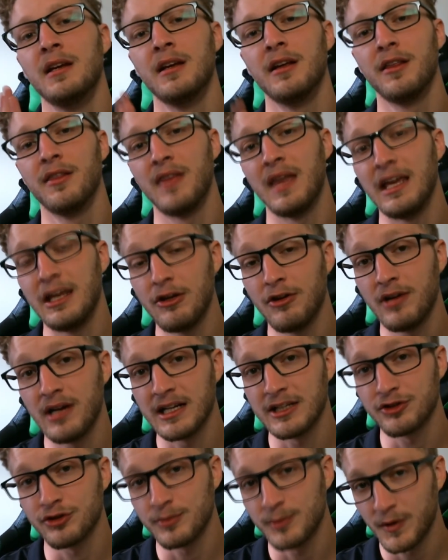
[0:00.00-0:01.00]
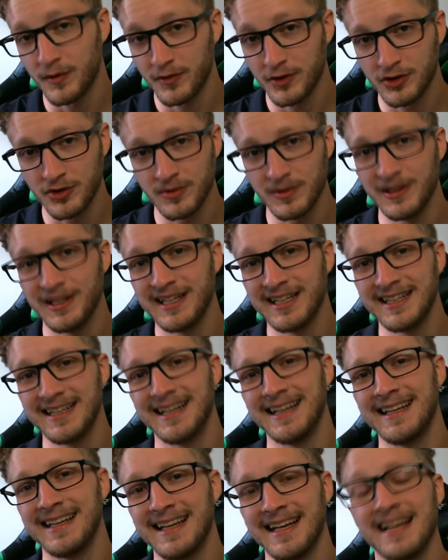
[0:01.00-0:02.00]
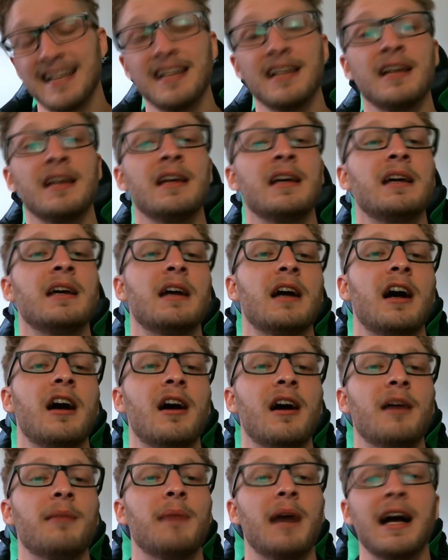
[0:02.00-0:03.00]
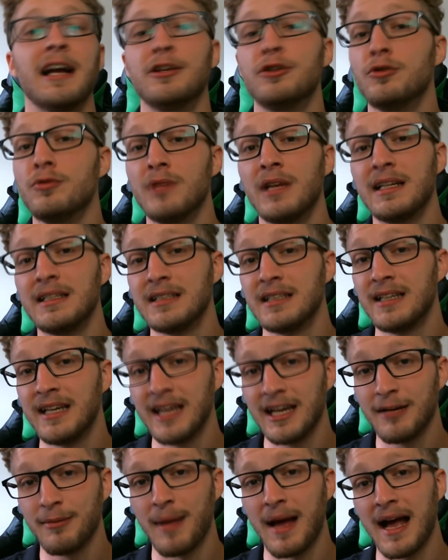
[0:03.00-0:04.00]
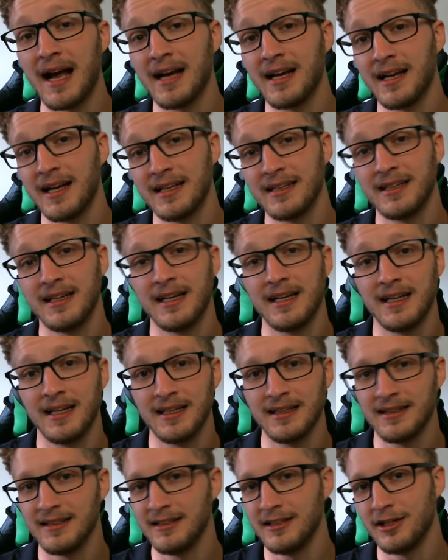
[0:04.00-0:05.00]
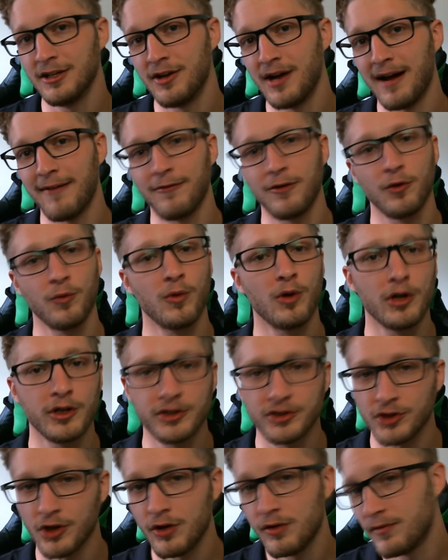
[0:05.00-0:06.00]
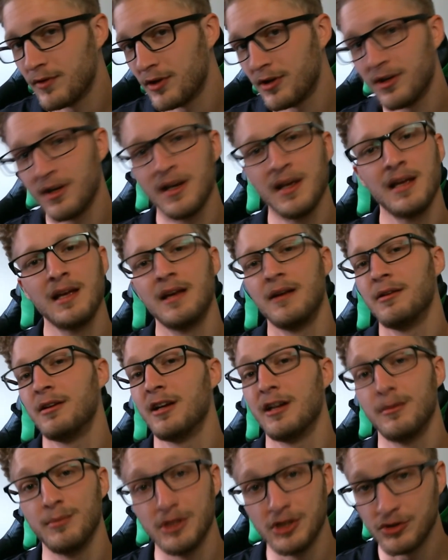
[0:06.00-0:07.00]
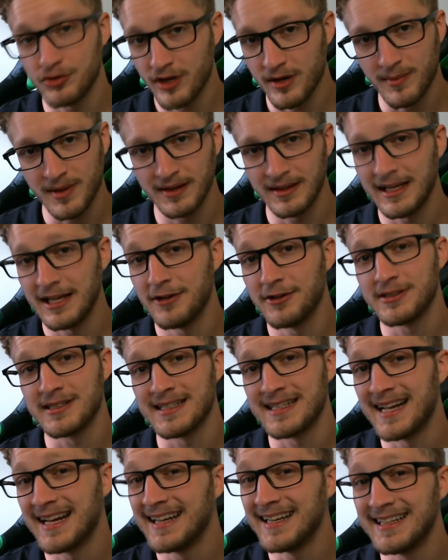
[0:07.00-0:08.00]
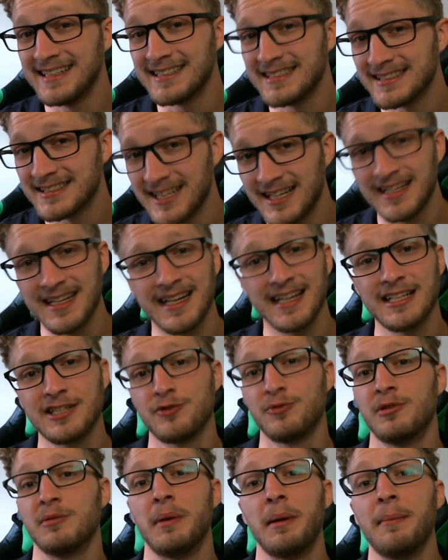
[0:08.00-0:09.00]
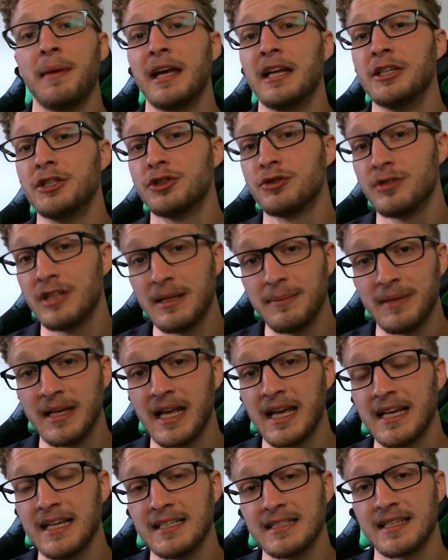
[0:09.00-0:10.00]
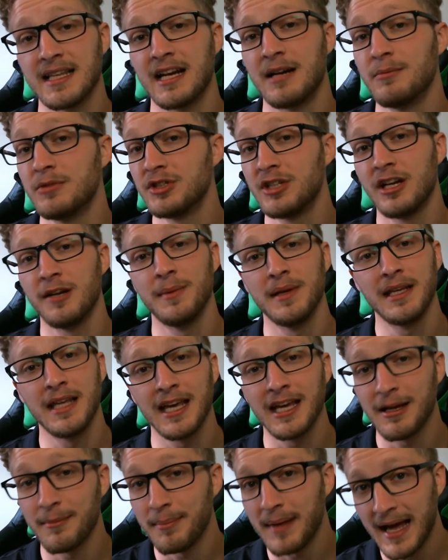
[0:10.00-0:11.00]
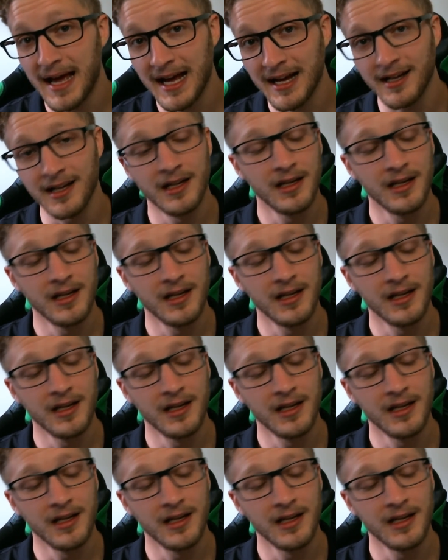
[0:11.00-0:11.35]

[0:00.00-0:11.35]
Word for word: thank you guys so much for tuning in again um, I do like to kick back at, at, at you know after work's over I'm gonna be streaming later tonight it is Sunday it's one of my main stream days that I'm just gonna be kicking back